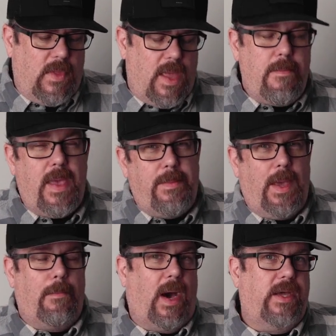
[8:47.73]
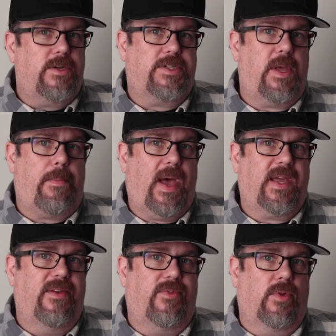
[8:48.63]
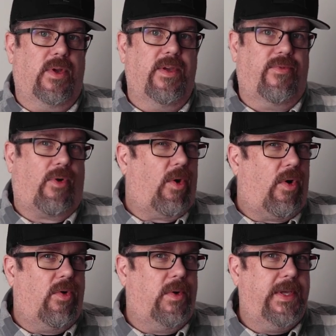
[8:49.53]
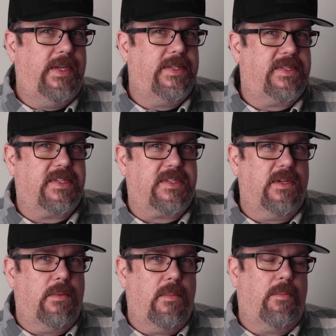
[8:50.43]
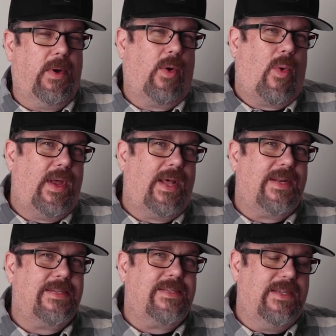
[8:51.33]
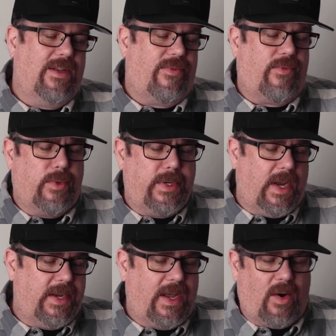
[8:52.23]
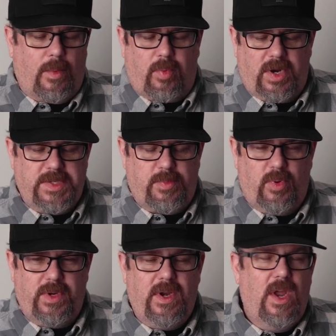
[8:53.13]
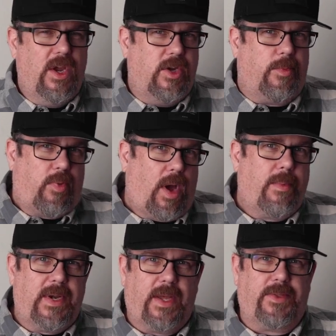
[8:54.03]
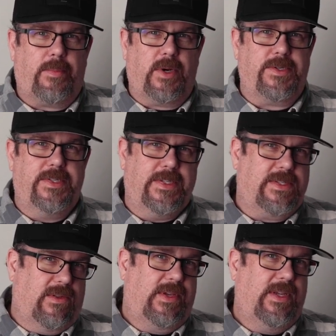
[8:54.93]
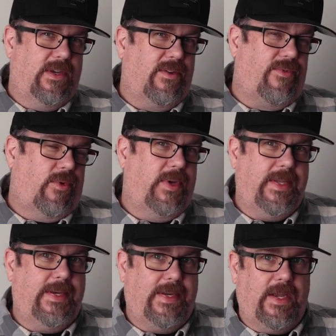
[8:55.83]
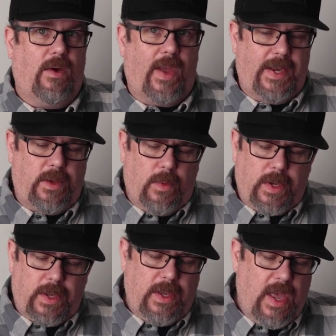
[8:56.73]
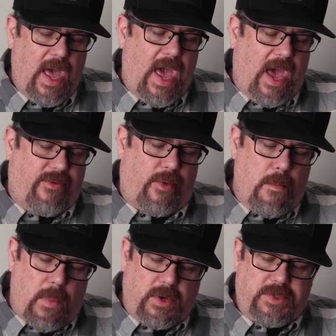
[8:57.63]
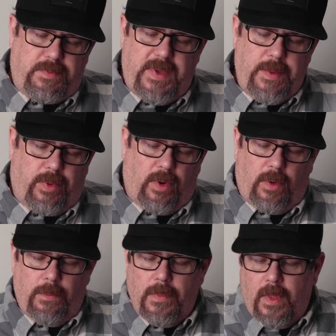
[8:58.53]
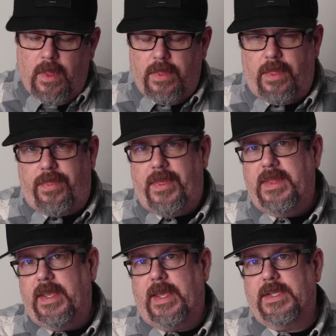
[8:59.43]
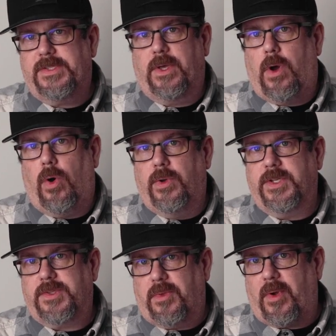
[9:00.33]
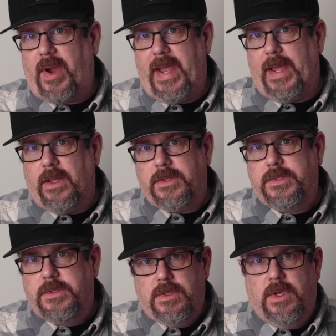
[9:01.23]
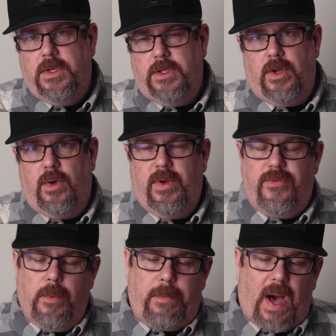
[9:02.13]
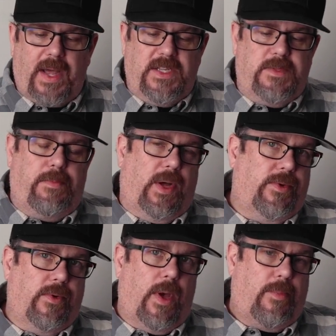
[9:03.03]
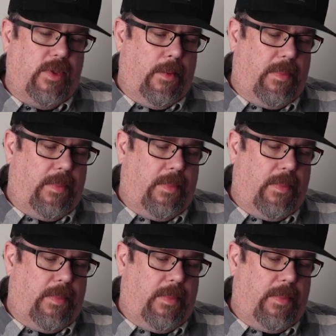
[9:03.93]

it may be a minor setback if you're looking for a whole heated system, but quite honestly, at a $49 price point, you're probably not the person that's looking into full heated gear anyway. And for most people, the thing that gets the coldest are their hands. You know, if your body's bundled up on the